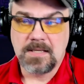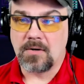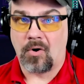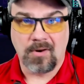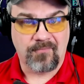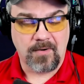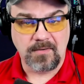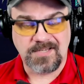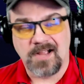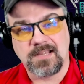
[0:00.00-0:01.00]
all of our
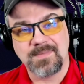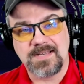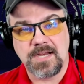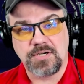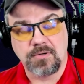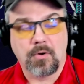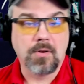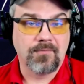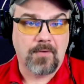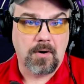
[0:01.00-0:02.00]
documentation all
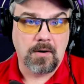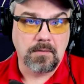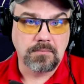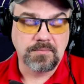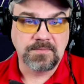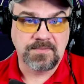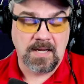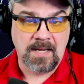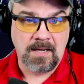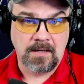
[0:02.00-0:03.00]
of our
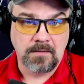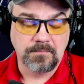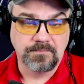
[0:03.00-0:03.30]
uh,